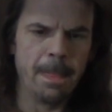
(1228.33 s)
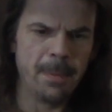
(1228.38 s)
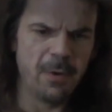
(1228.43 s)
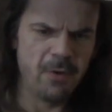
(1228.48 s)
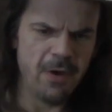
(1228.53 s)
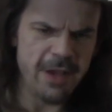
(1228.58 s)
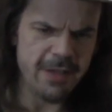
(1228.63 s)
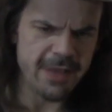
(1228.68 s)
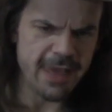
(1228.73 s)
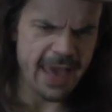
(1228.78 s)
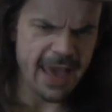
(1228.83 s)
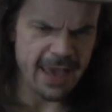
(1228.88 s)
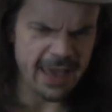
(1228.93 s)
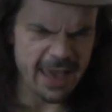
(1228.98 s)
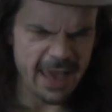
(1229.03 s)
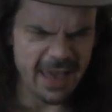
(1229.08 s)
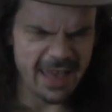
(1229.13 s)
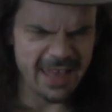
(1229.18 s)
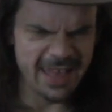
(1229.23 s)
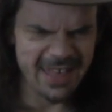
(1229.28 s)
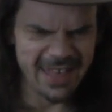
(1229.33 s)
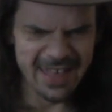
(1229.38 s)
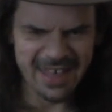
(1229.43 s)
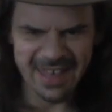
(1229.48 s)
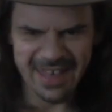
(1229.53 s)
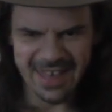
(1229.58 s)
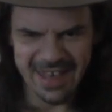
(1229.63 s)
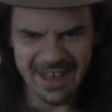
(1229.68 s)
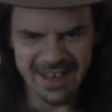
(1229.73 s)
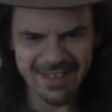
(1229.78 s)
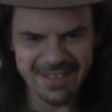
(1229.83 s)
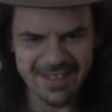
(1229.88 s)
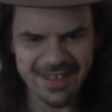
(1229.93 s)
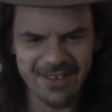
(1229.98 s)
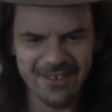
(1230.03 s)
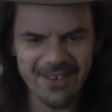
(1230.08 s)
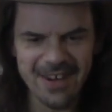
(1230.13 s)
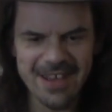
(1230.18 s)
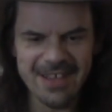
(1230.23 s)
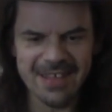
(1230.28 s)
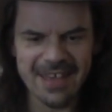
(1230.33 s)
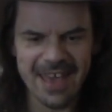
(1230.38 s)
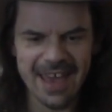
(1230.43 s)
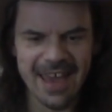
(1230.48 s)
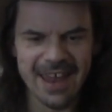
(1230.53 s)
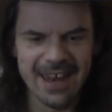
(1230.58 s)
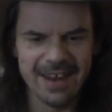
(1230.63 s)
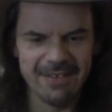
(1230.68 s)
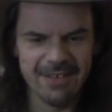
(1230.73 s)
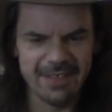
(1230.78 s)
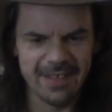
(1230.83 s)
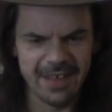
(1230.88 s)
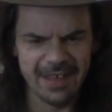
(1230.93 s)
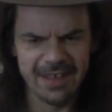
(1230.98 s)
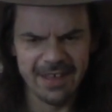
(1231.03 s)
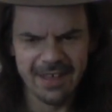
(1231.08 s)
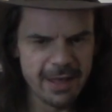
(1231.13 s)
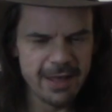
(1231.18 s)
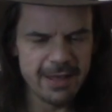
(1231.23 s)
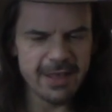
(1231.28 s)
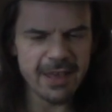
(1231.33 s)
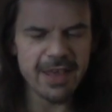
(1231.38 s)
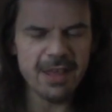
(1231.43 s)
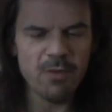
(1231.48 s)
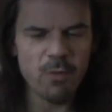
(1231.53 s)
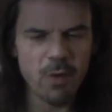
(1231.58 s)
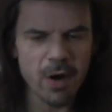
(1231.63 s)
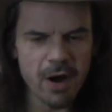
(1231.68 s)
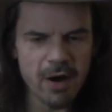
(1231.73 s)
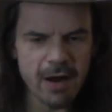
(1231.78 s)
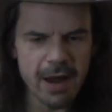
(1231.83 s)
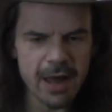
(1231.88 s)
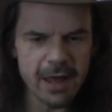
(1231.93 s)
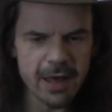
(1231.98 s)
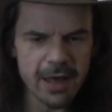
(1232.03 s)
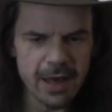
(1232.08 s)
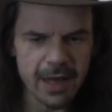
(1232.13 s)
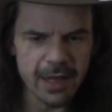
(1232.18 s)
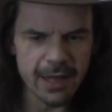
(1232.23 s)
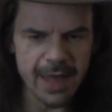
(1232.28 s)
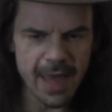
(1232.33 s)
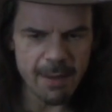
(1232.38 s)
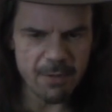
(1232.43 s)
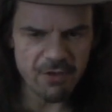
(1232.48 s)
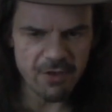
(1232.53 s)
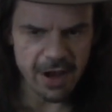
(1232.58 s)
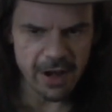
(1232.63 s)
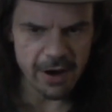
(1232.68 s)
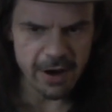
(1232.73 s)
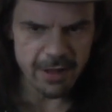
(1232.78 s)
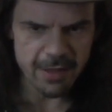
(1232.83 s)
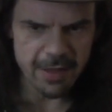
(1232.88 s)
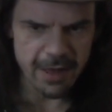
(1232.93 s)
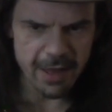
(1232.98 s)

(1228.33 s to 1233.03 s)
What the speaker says: Crazy hat guy. He has the crazy hat and everything. I think he's wearing a lampshade on his